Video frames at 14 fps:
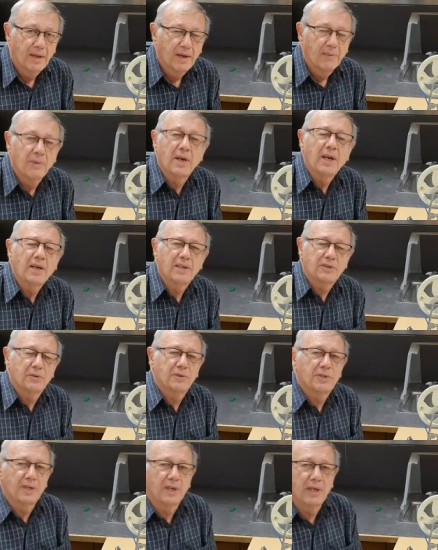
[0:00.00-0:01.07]
When
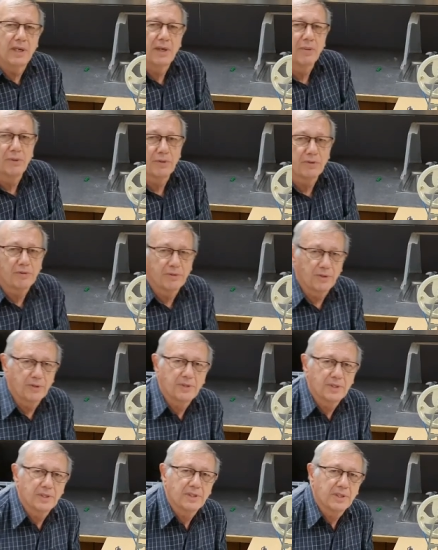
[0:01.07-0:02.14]
electricity was first
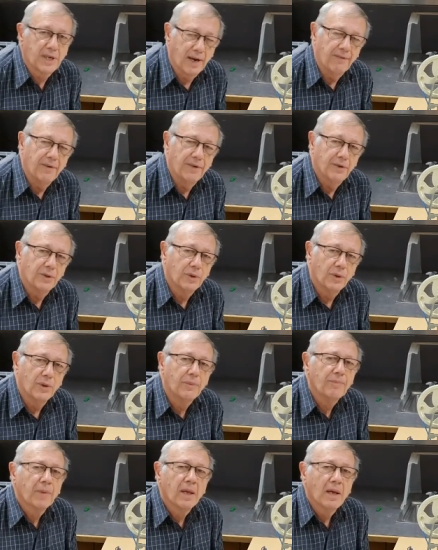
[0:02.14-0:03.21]
discovered, or
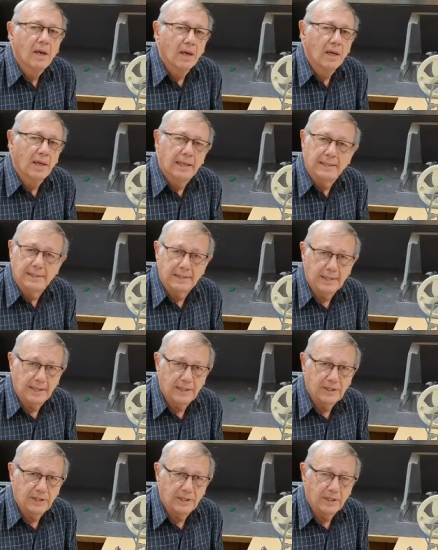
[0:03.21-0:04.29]
its
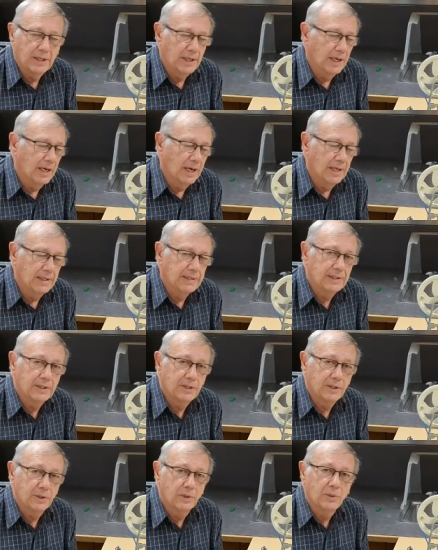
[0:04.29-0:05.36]
nature as
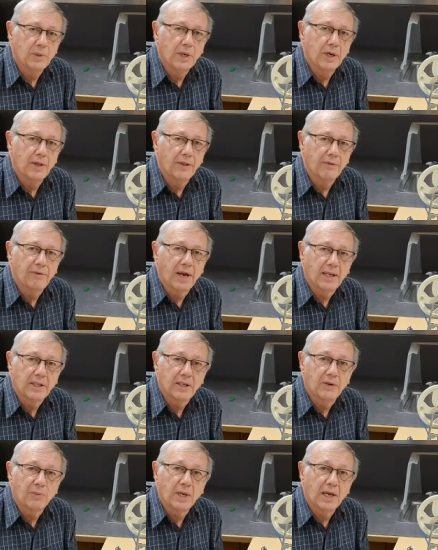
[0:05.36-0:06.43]
to the fact
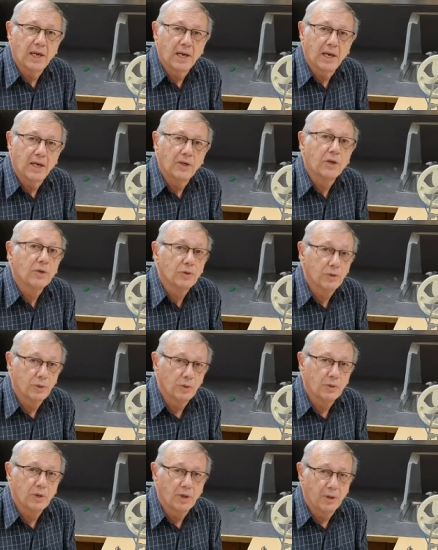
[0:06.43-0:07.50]
that we had
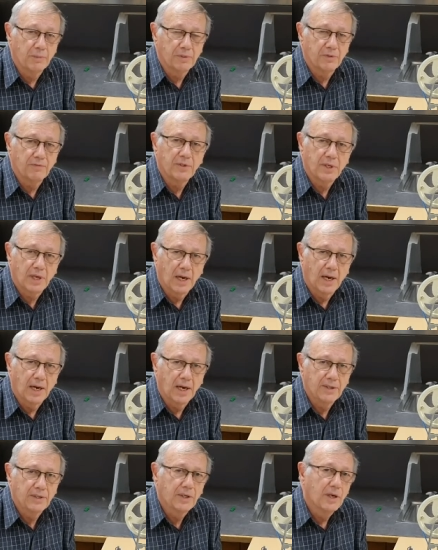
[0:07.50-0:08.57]
two types of
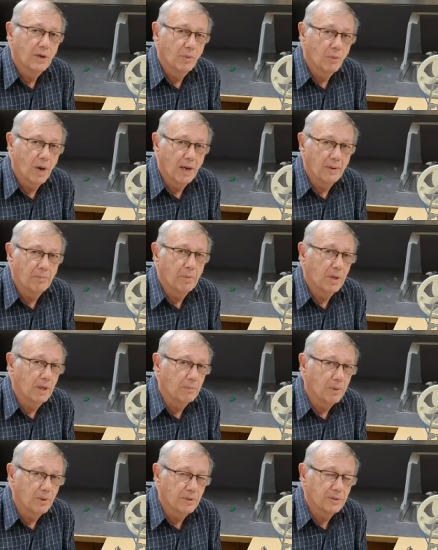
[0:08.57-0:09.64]
charge, one being
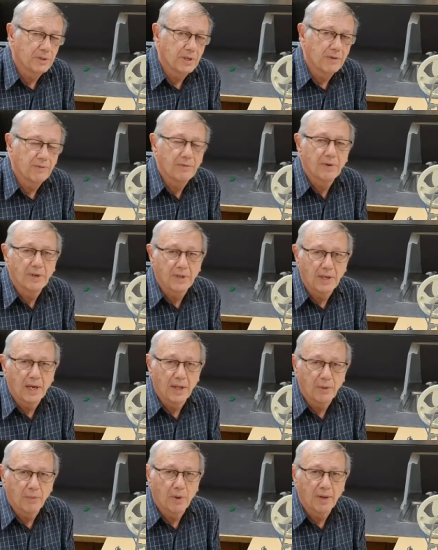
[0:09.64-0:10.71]
positive and the
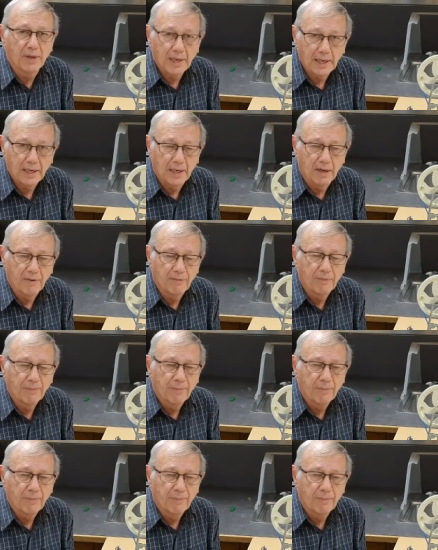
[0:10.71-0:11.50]
other one negative,